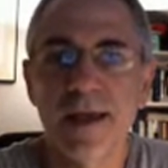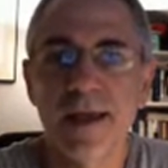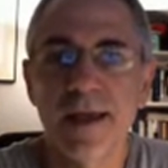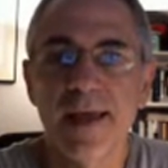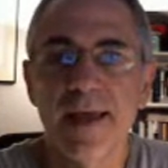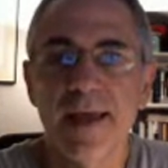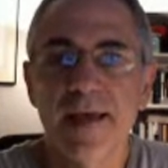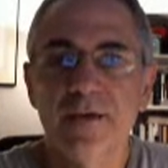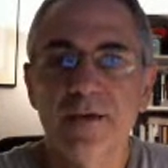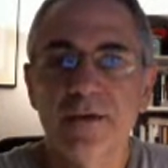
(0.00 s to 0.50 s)

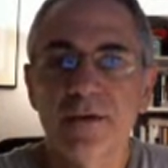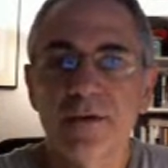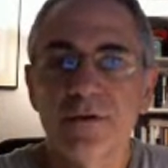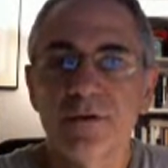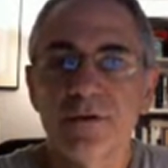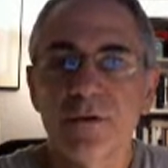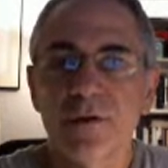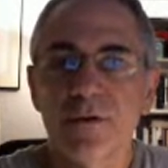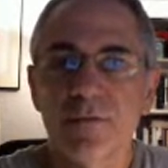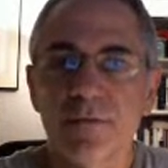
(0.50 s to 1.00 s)
and the
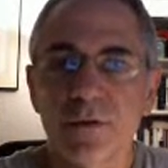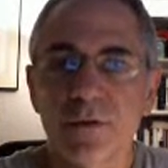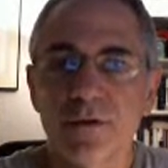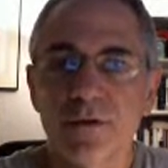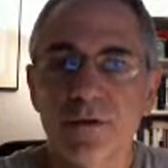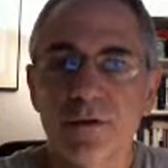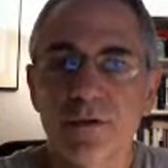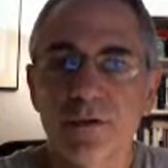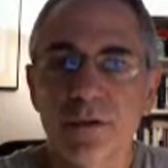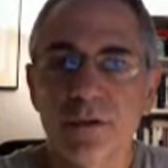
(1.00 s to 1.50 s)
Darfur
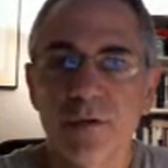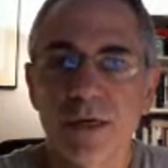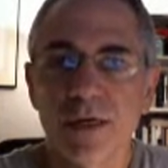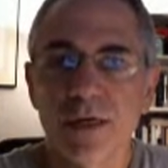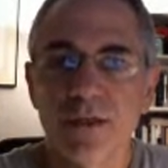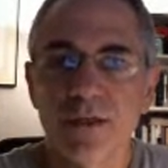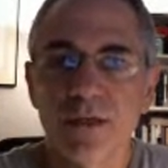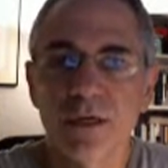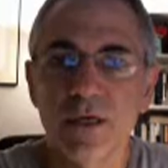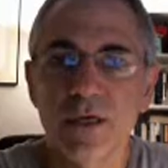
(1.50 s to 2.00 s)

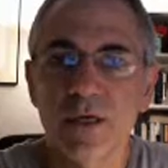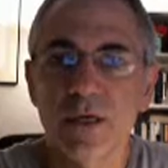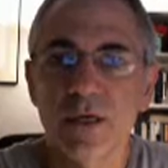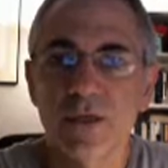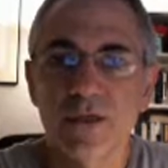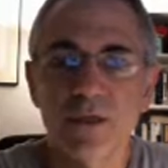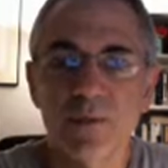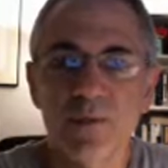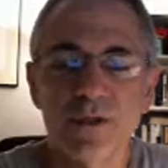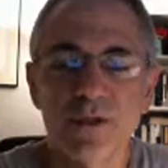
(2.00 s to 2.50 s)
situation.
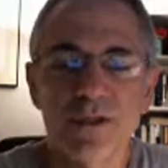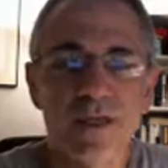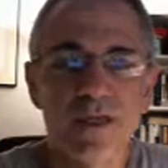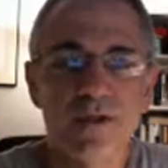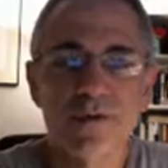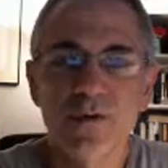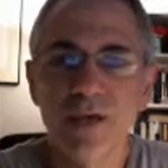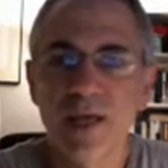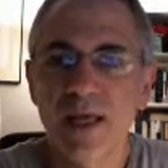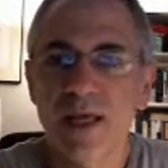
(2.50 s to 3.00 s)
Some would say
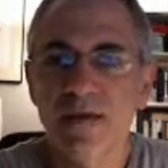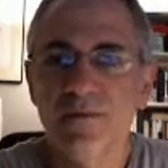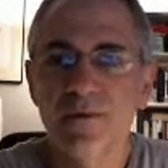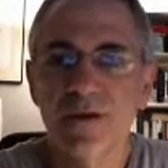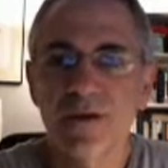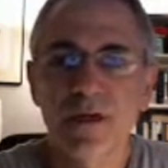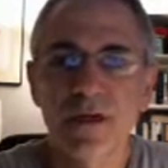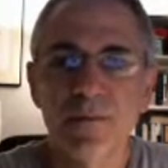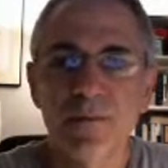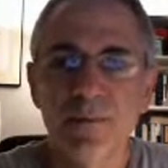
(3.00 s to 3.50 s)
you can't
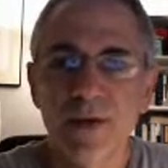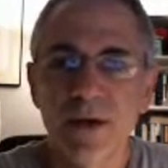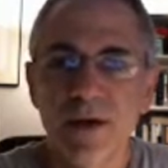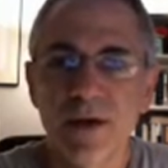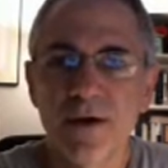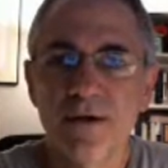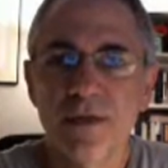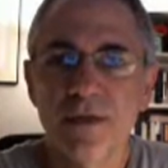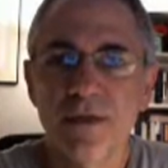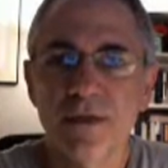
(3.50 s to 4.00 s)
even
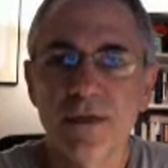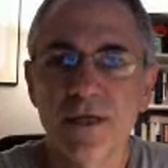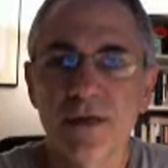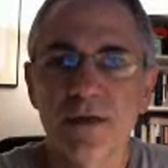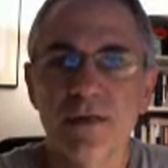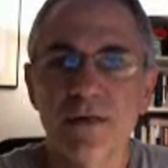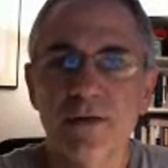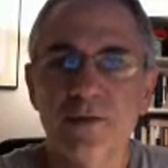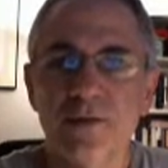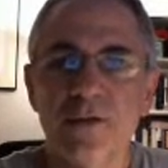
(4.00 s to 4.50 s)
compare these, and
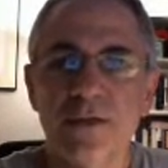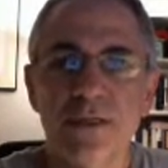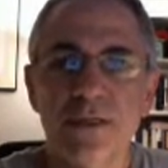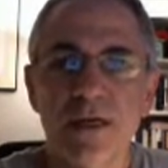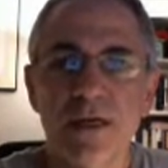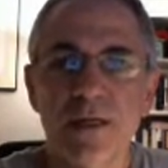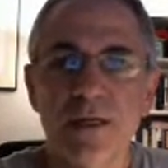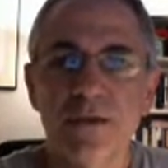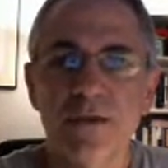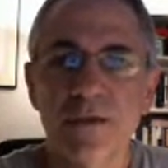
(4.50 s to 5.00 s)
others would
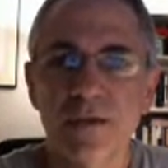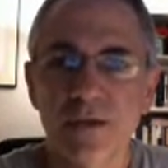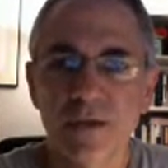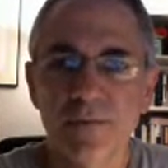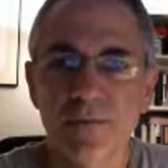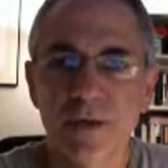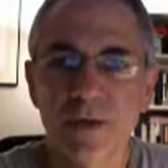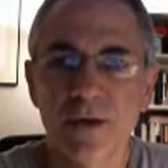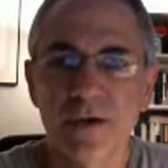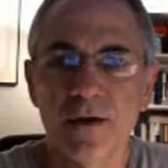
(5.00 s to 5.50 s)
say you can
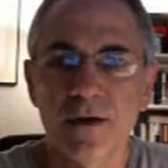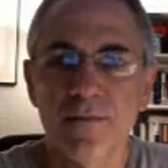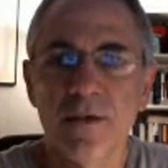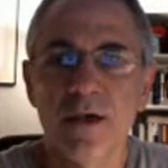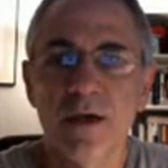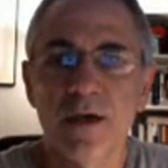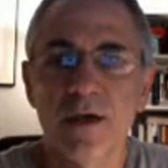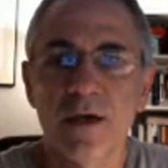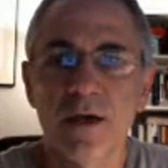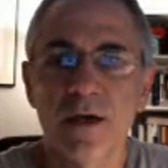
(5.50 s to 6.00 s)
compare them
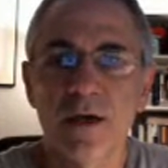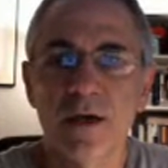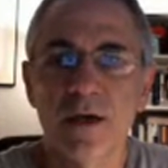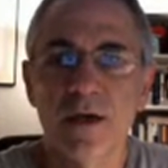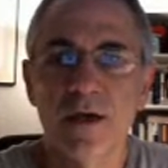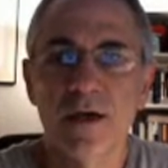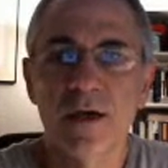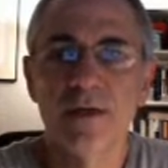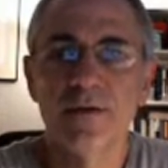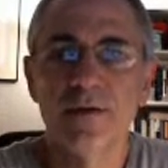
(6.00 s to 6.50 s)

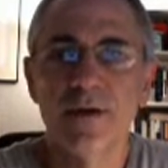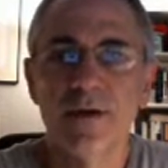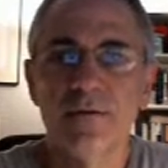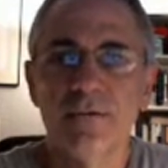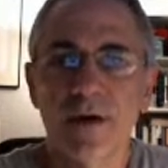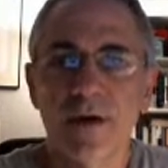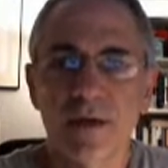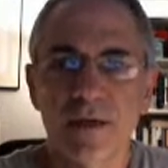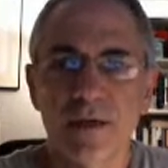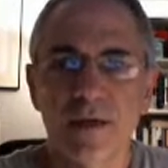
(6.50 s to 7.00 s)

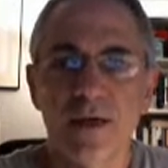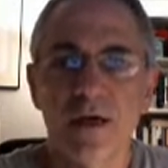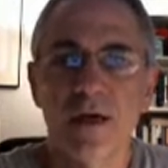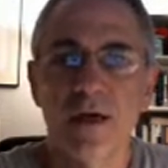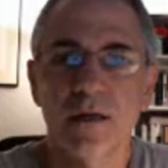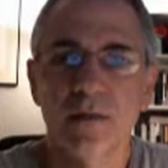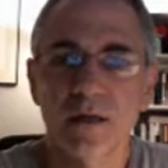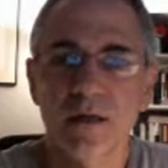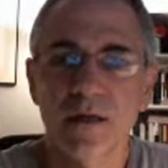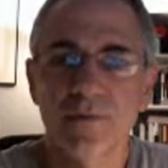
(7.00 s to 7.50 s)
and find
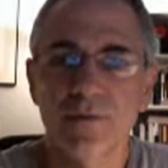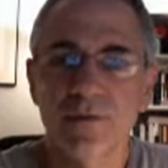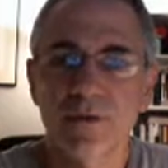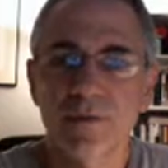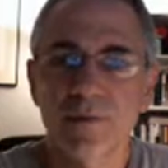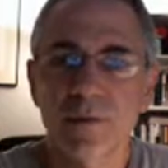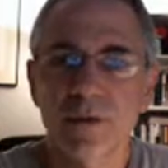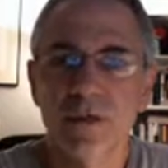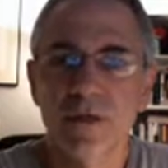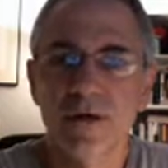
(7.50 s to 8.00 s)
a lot of
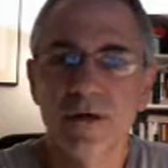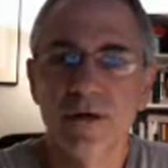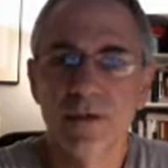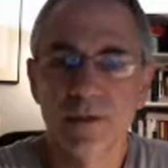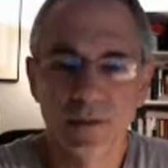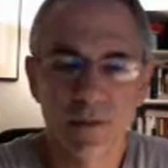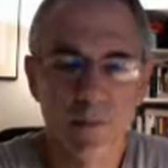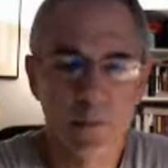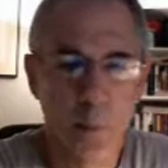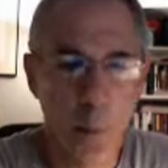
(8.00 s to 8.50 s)

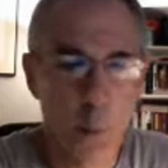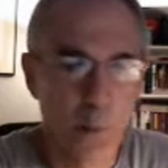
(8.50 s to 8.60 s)
similarities.